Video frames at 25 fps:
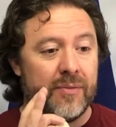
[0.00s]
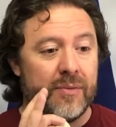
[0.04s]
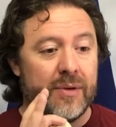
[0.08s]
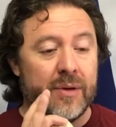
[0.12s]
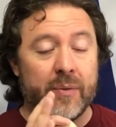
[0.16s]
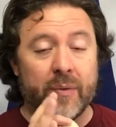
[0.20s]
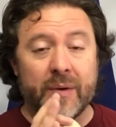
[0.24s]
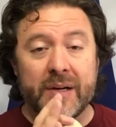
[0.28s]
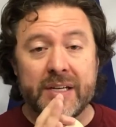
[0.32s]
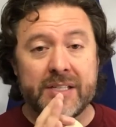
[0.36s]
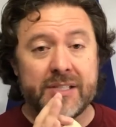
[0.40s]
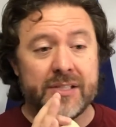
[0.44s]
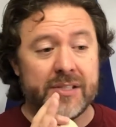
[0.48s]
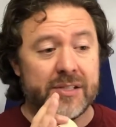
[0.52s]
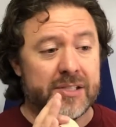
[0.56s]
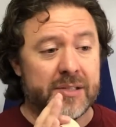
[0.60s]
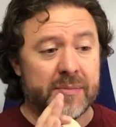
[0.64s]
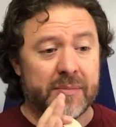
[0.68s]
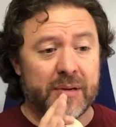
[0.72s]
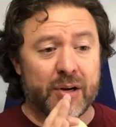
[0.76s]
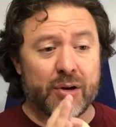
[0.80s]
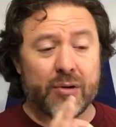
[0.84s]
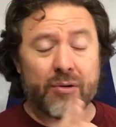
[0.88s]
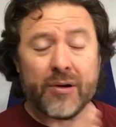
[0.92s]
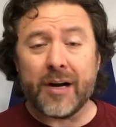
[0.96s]
We went to some
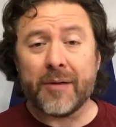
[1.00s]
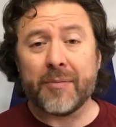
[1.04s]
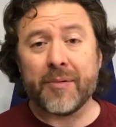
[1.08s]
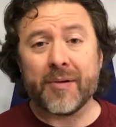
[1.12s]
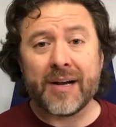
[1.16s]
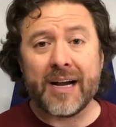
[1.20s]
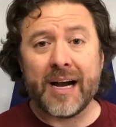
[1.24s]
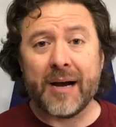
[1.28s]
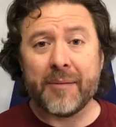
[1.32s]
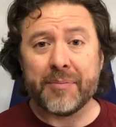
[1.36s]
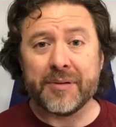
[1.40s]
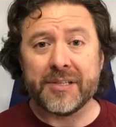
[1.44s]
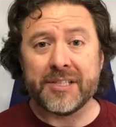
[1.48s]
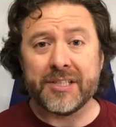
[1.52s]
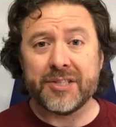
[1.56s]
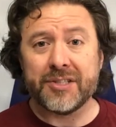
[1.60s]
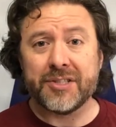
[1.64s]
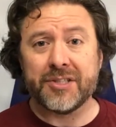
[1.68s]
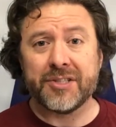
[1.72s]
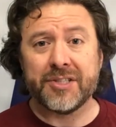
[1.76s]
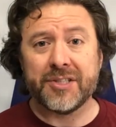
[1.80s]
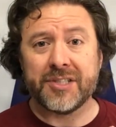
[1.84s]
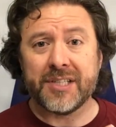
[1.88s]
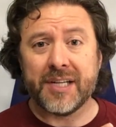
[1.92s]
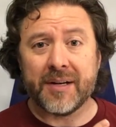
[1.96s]
incredible
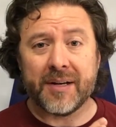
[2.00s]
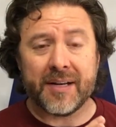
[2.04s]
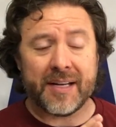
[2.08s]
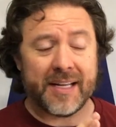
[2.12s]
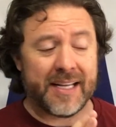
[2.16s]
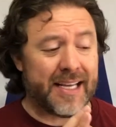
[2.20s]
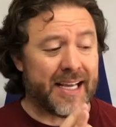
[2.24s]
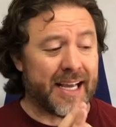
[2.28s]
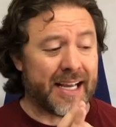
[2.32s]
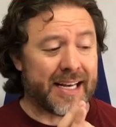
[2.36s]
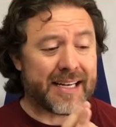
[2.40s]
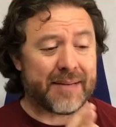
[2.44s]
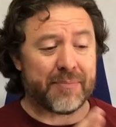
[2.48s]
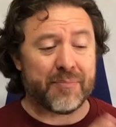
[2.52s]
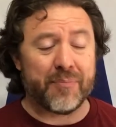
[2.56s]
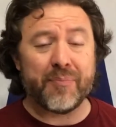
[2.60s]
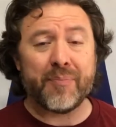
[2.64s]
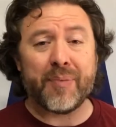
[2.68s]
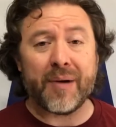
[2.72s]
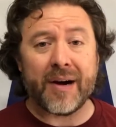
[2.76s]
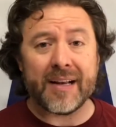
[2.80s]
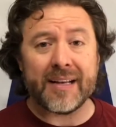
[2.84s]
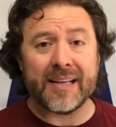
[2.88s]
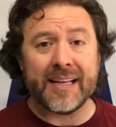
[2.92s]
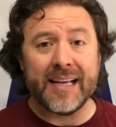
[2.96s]
competitions and kicked
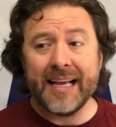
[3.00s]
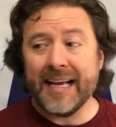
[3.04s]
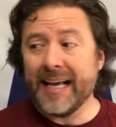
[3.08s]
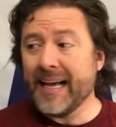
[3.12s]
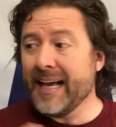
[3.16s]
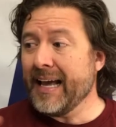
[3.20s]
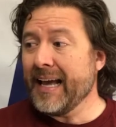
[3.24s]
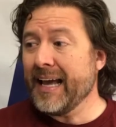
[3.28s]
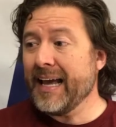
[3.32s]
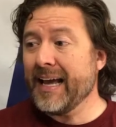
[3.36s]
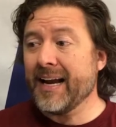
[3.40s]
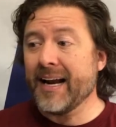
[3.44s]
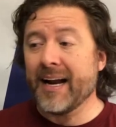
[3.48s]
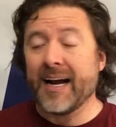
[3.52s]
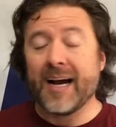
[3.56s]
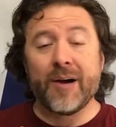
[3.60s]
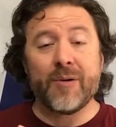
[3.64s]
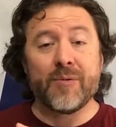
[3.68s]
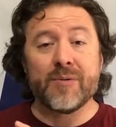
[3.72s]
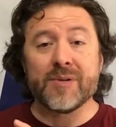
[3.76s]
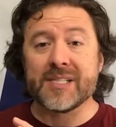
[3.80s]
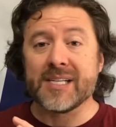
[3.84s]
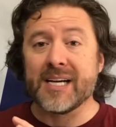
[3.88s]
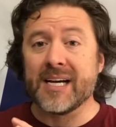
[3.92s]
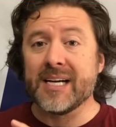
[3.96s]
butt, and I
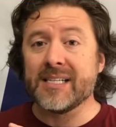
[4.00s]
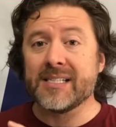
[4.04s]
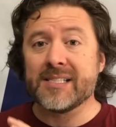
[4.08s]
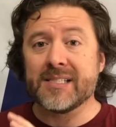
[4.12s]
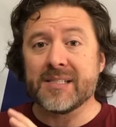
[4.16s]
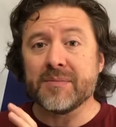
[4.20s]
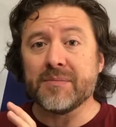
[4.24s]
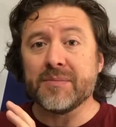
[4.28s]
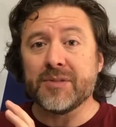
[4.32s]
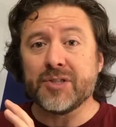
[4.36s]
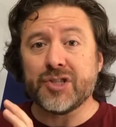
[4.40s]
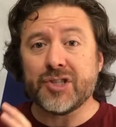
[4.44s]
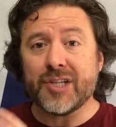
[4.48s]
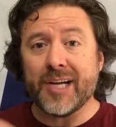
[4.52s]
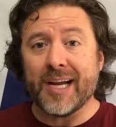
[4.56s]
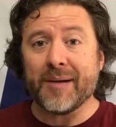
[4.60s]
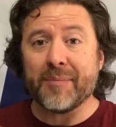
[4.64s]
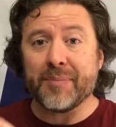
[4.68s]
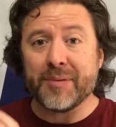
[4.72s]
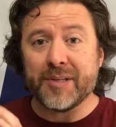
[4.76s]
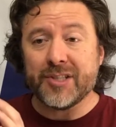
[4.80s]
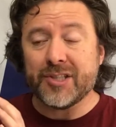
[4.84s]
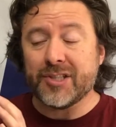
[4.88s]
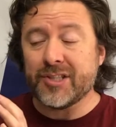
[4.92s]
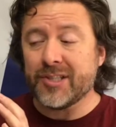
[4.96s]
was on some
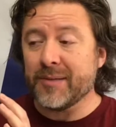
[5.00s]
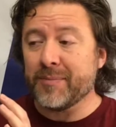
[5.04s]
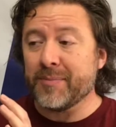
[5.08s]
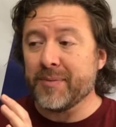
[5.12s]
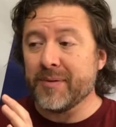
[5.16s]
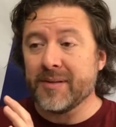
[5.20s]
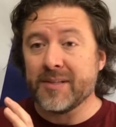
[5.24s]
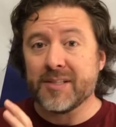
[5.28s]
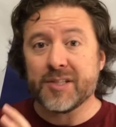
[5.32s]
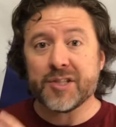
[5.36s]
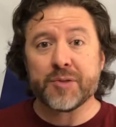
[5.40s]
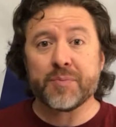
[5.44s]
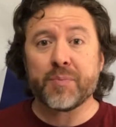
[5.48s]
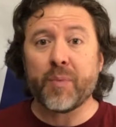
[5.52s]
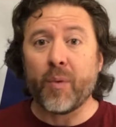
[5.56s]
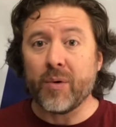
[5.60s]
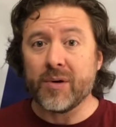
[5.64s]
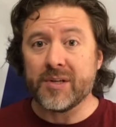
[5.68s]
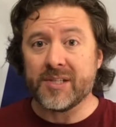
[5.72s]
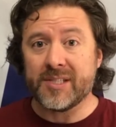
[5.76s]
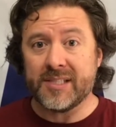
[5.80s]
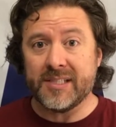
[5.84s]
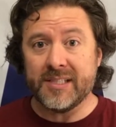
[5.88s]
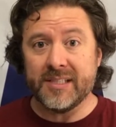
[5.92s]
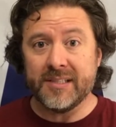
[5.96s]
championship
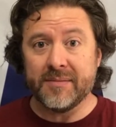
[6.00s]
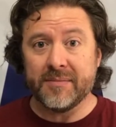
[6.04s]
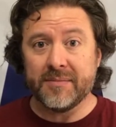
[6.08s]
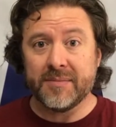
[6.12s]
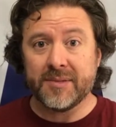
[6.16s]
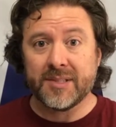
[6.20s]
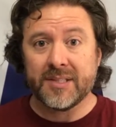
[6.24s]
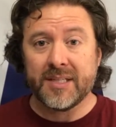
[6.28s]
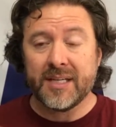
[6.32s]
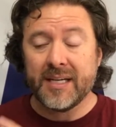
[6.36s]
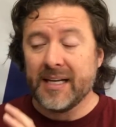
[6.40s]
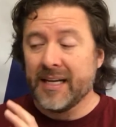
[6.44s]
sports teams.